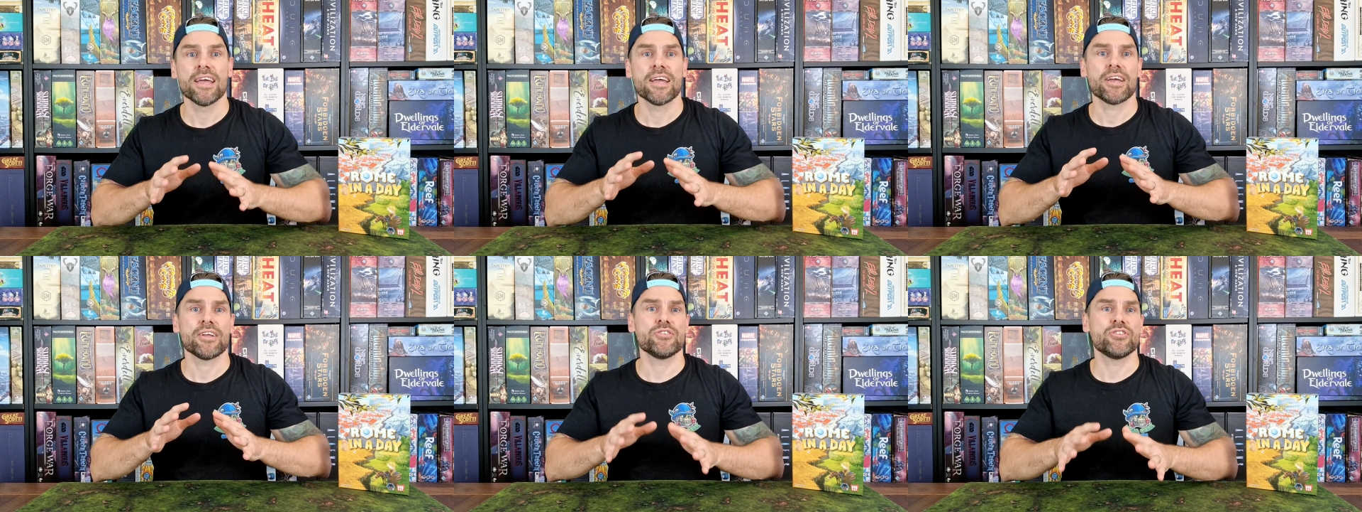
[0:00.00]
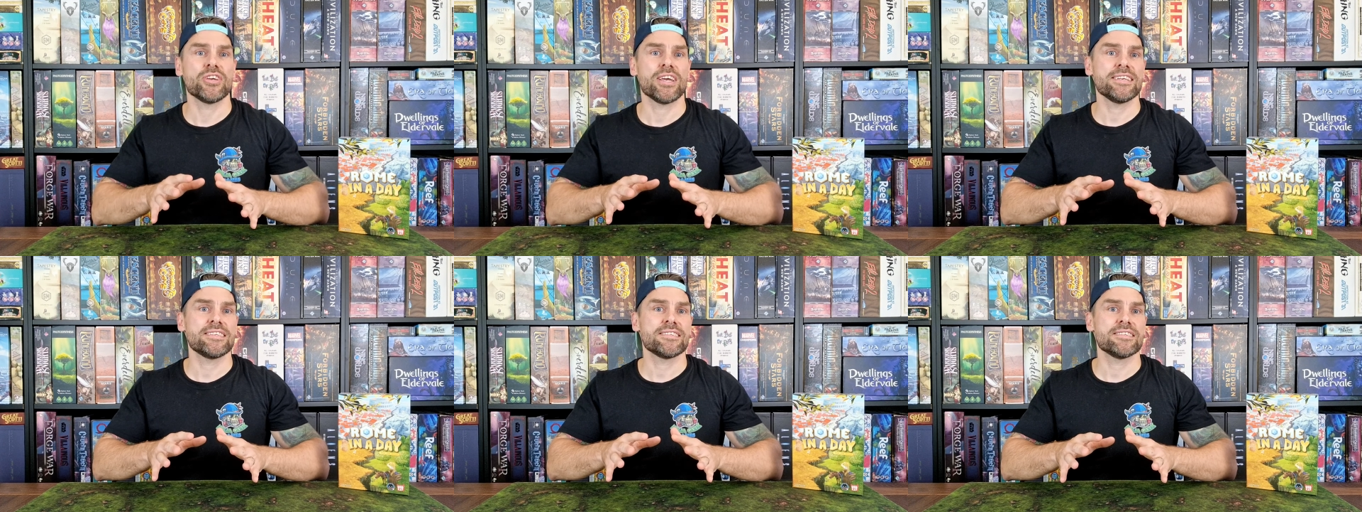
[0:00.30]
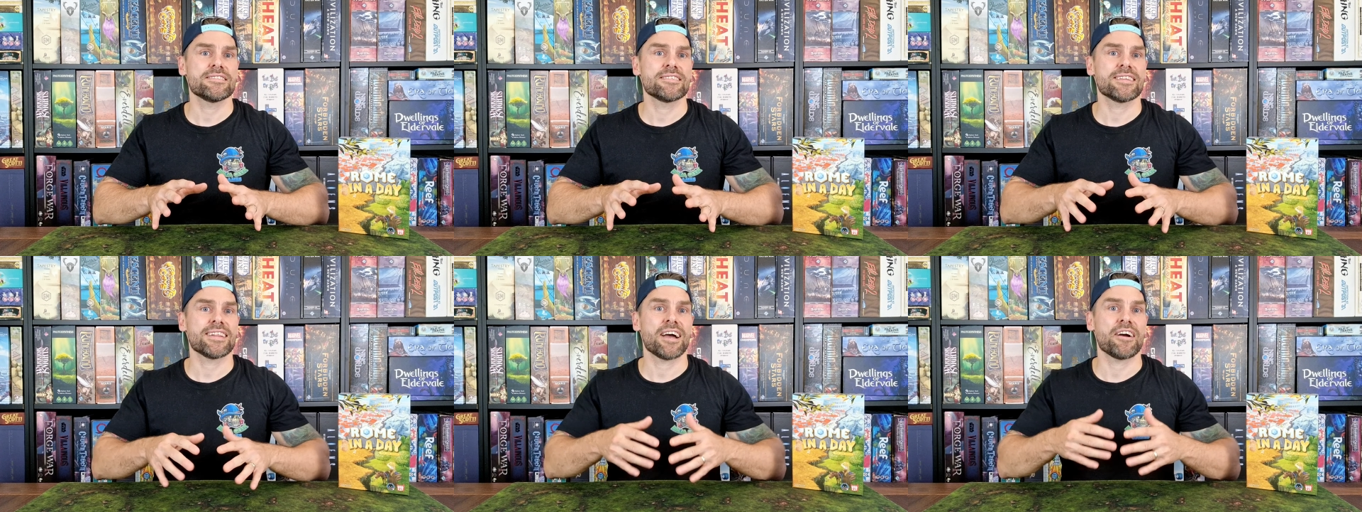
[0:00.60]

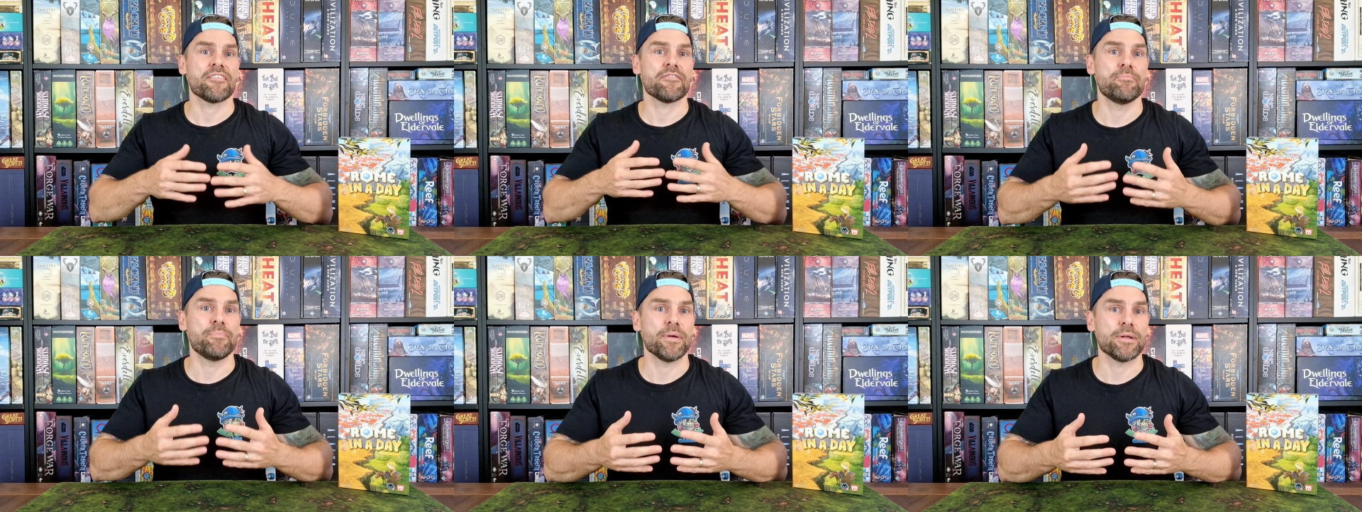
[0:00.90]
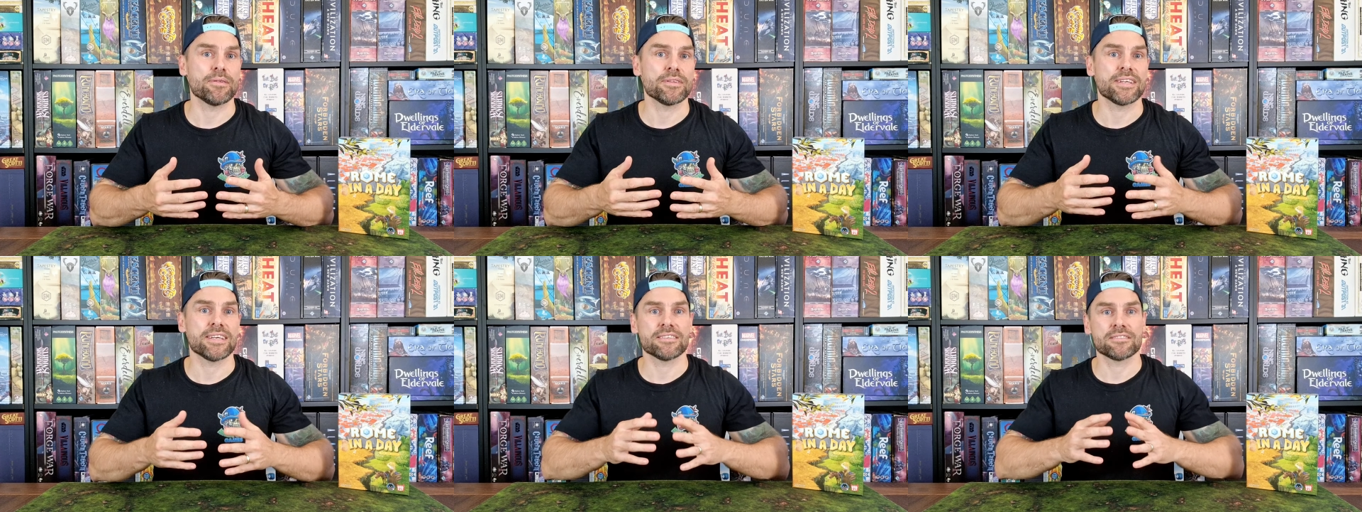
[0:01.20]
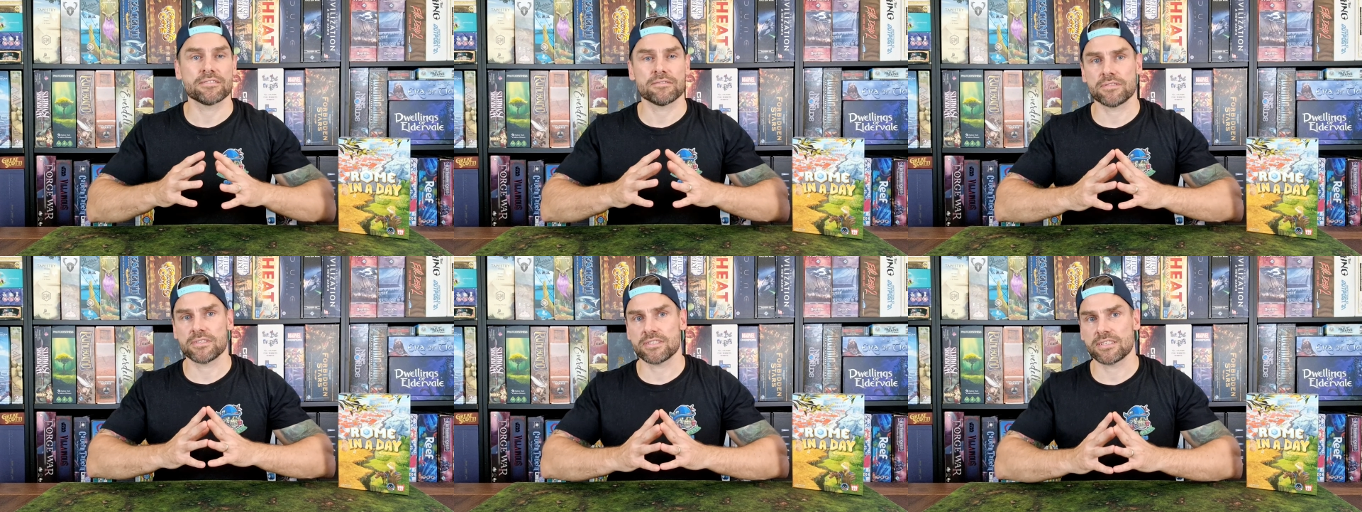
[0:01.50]
adjacent to that of buildings
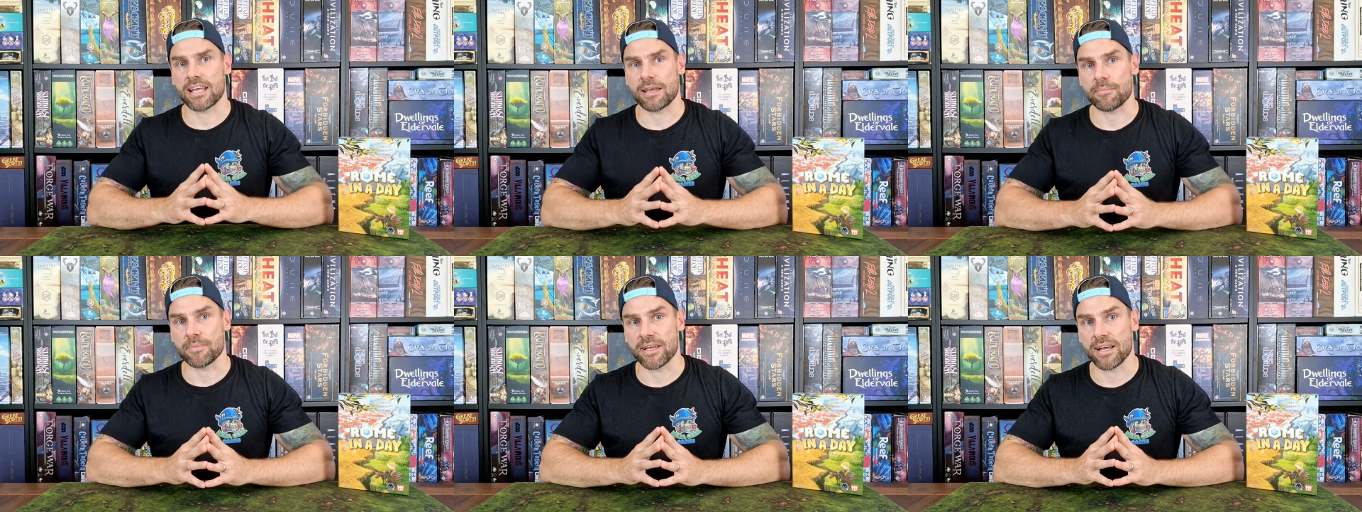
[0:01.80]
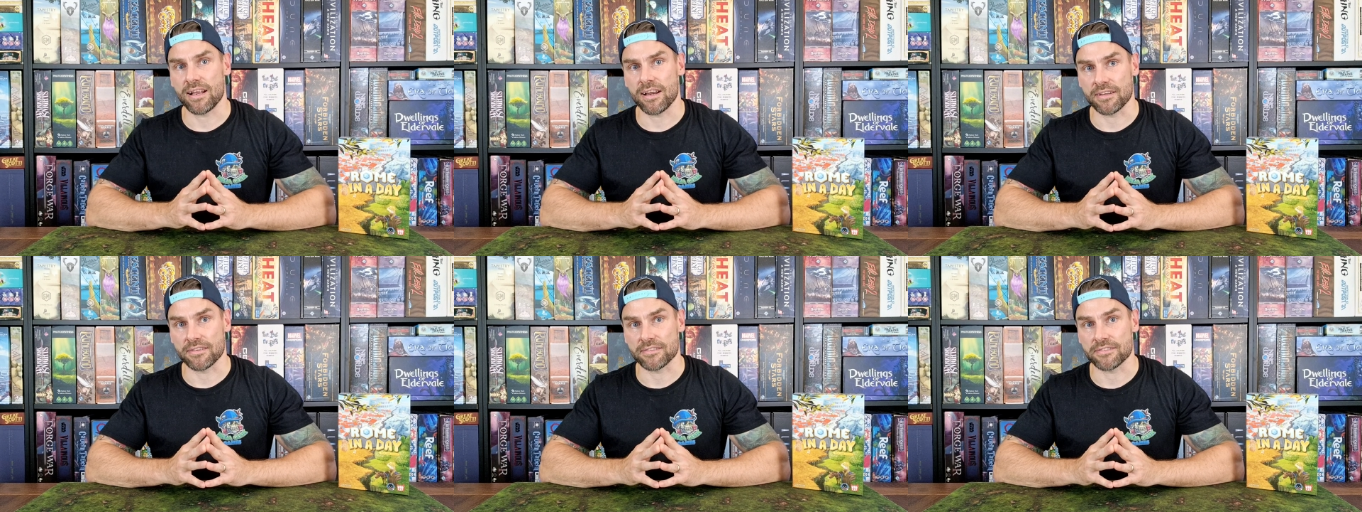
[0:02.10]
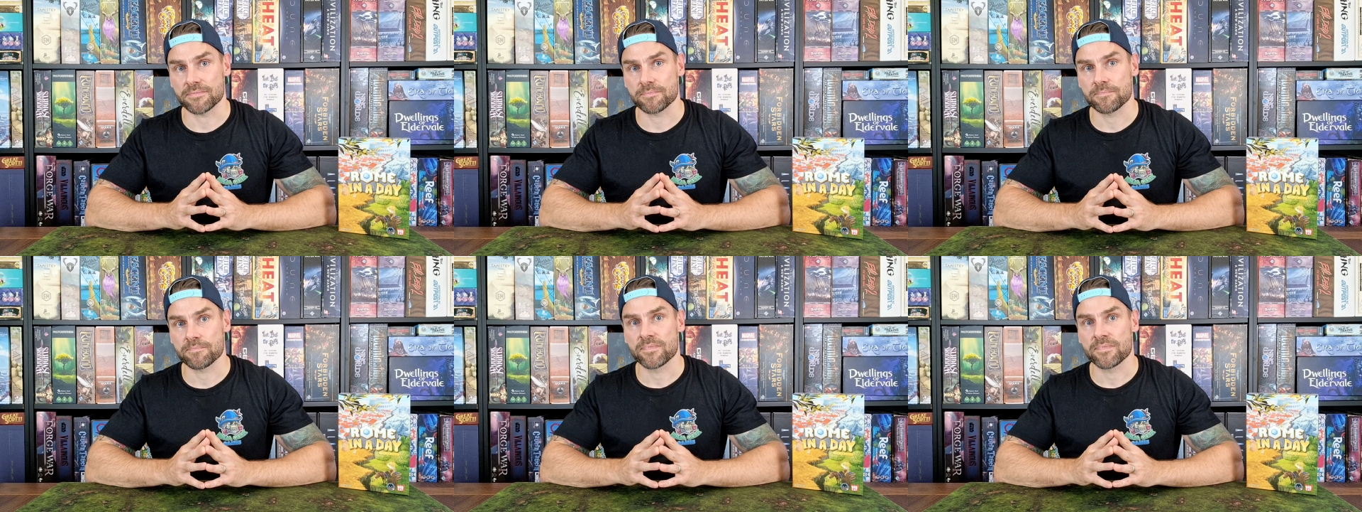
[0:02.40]
of the same colours.